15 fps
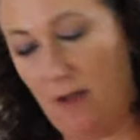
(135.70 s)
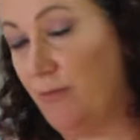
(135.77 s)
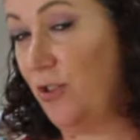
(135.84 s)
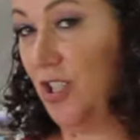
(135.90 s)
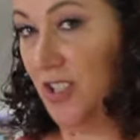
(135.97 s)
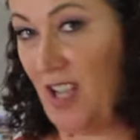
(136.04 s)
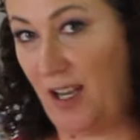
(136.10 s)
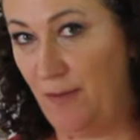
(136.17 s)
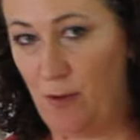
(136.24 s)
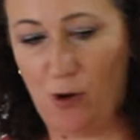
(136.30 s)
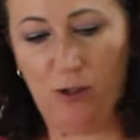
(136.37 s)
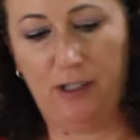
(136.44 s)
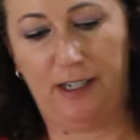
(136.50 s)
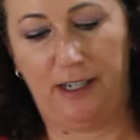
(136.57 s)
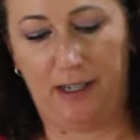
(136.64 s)
I'm just
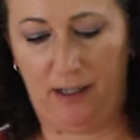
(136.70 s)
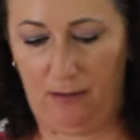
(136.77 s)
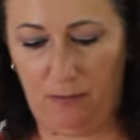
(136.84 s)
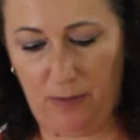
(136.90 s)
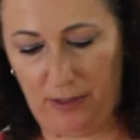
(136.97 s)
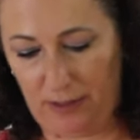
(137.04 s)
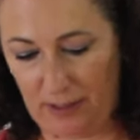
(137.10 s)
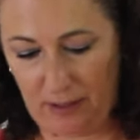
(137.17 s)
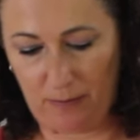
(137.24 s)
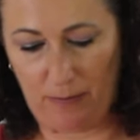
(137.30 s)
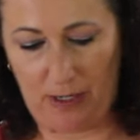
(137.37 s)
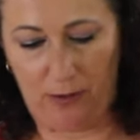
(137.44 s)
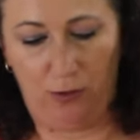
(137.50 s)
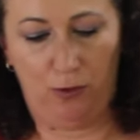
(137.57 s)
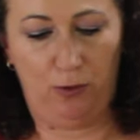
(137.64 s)
eyeballing it, but it's
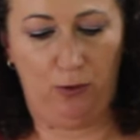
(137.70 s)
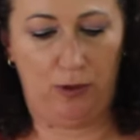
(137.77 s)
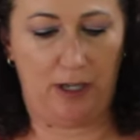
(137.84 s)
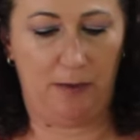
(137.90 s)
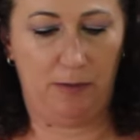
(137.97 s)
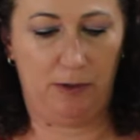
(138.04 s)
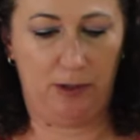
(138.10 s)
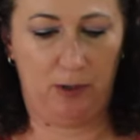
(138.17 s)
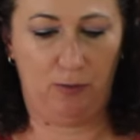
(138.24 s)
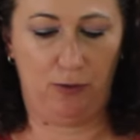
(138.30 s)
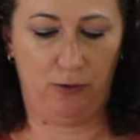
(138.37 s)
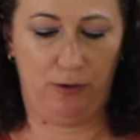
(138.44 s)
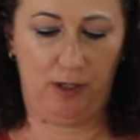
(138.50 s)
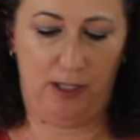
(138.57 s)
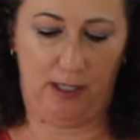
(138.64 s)
about two
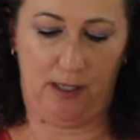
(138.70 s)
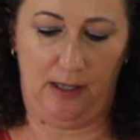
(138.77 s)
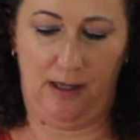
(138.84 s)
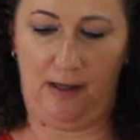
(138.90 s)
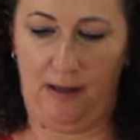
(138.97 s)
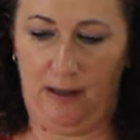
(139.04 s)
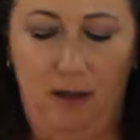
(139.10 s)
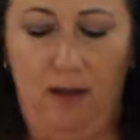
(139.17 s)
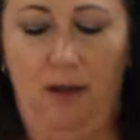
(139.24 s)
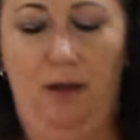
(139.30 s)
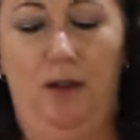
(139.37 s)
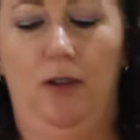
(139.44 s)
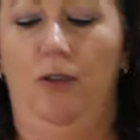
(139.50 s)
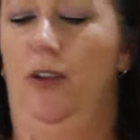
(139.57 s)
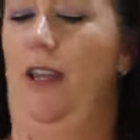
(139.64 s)
tablespoons.
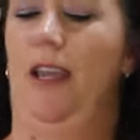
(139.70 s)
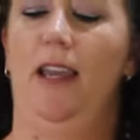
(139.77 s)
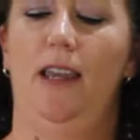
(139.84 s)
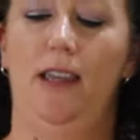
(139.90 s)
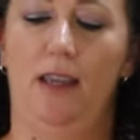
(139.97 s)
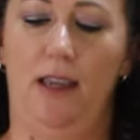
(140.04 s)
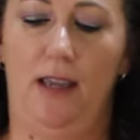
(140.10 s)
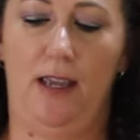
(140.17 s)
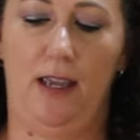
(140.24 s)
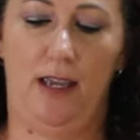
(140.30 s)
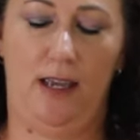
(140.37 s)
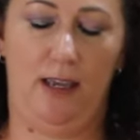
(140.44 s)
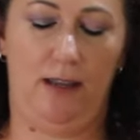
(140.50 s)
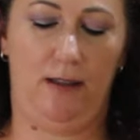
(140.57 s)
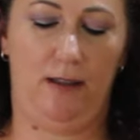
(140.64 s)
Okay,
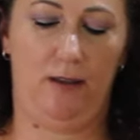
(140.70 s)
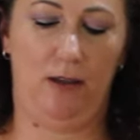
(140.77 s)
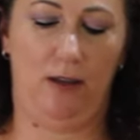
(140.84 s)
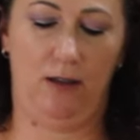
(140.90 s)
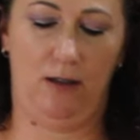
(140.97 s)
and